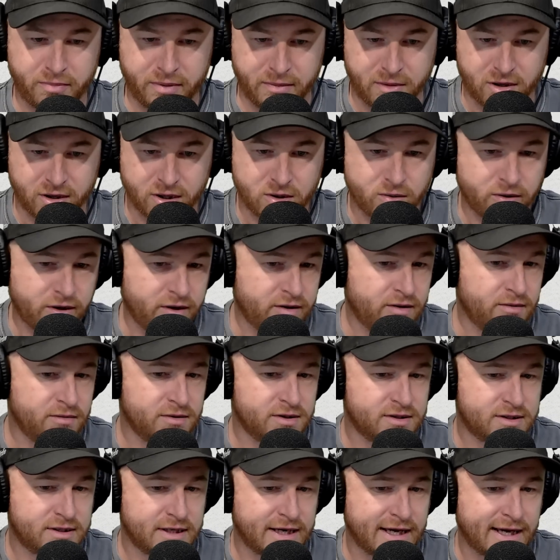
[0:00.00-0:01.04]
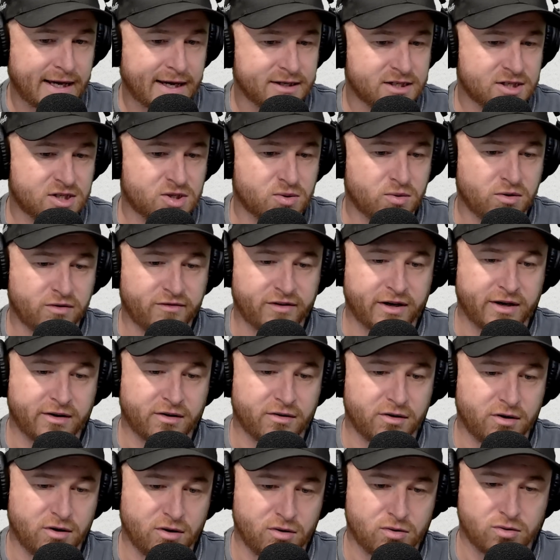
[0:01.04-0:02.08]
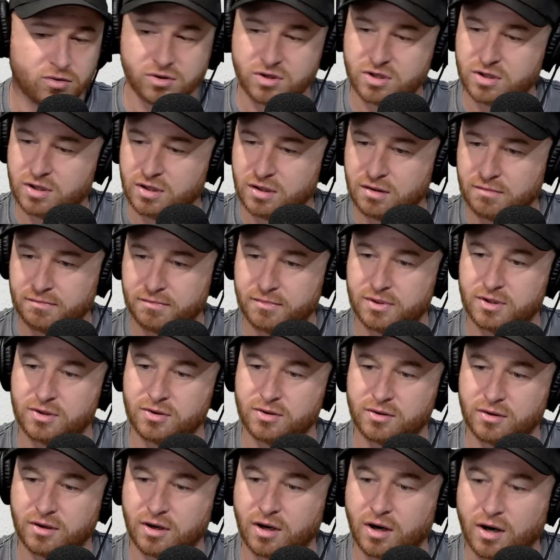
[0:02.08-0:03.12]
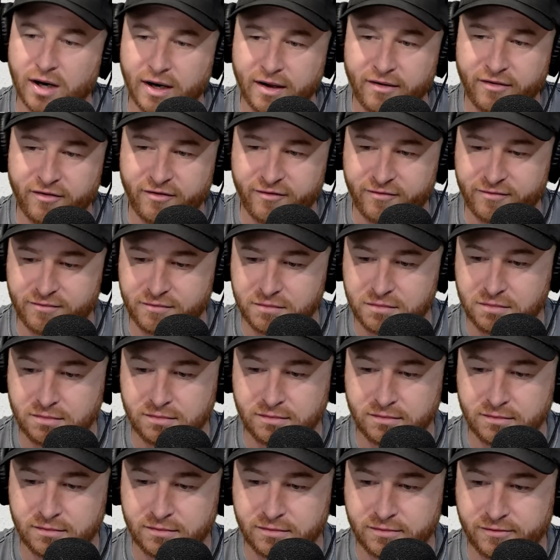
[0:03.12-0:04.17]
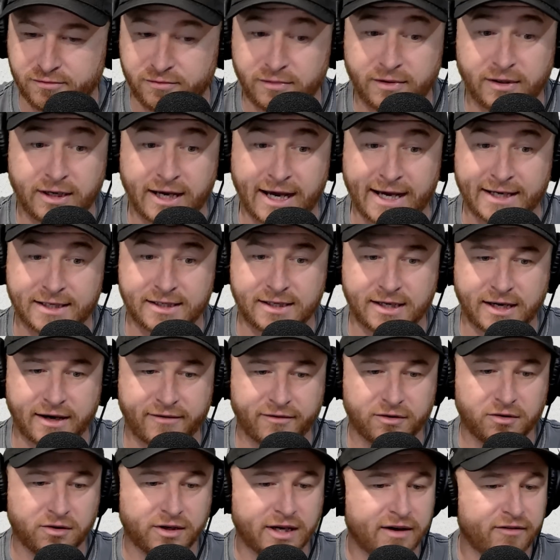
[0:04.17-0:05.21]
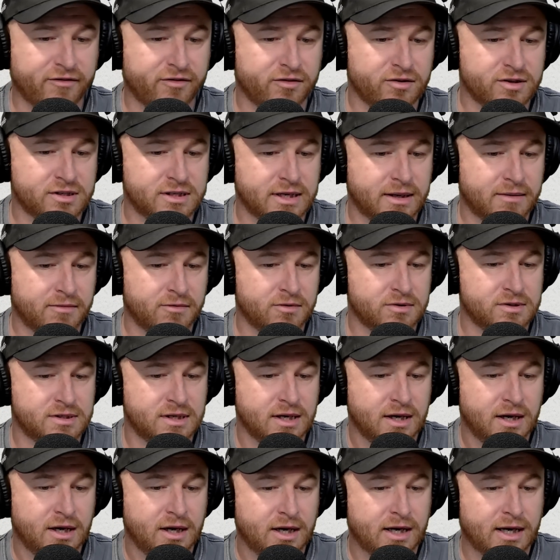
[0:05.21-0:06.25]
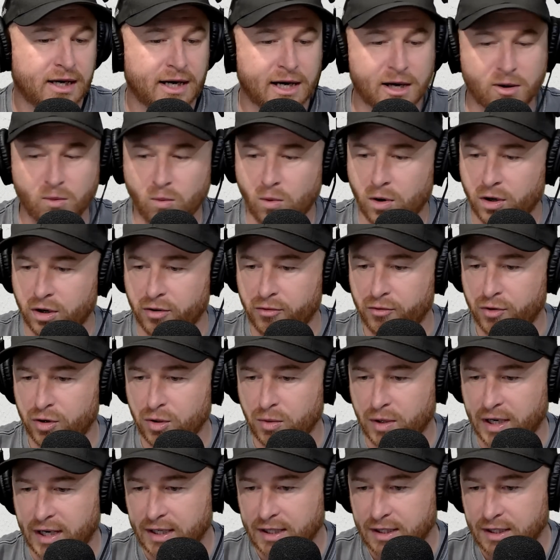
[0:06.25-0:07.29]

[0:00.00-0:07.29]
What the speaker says: But my query was out to 1200, and a horse that sort of I had to have a look at first up was Wannerua.